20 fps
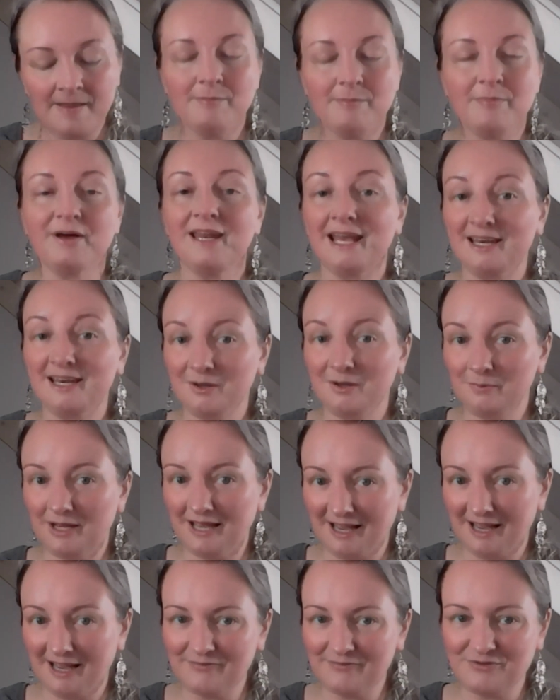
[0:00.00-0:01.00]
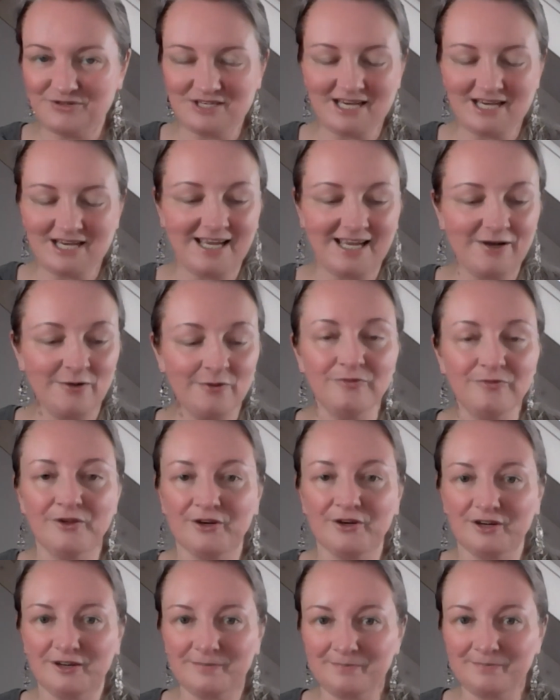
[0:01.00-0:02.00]
But anyway, I have to say,
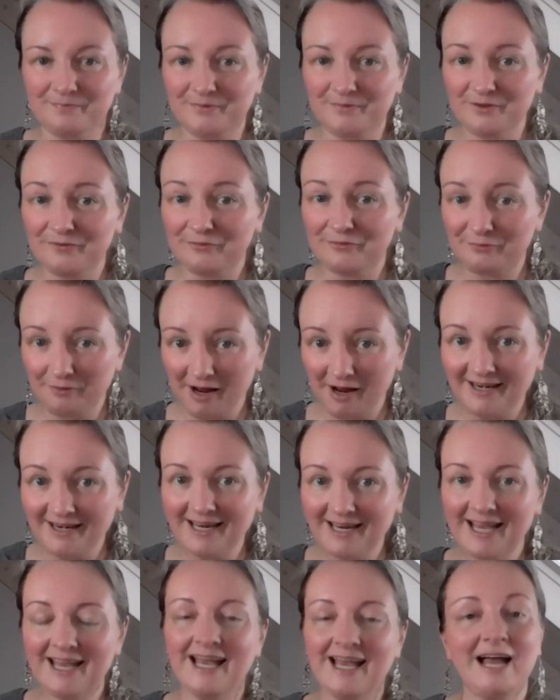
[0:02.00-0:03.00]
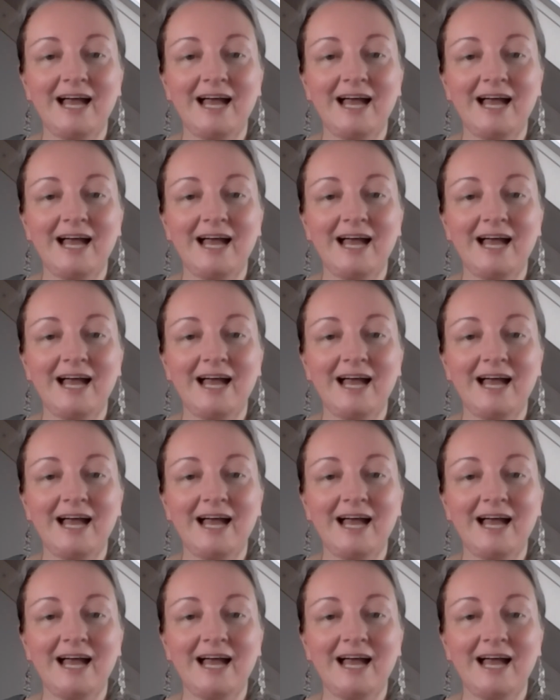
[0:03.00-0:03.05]
on Friday,